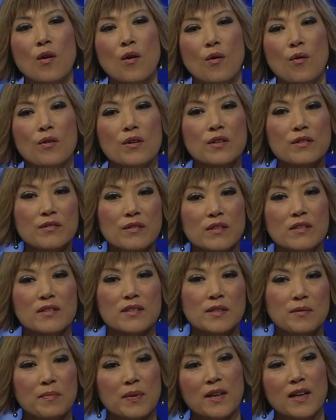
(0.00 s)
or you're the
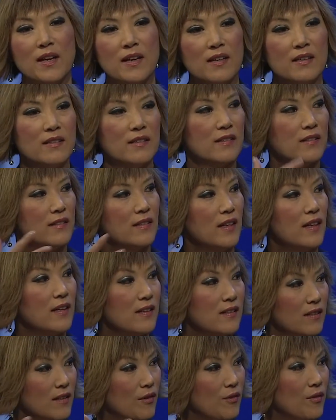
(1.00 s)
supplier
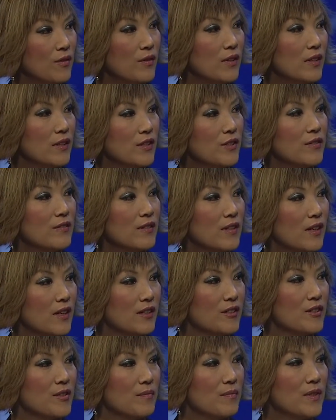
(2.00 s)
that going to a
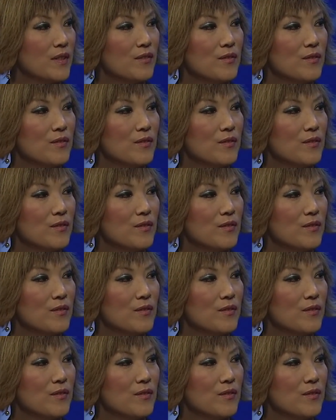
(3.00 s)
customer.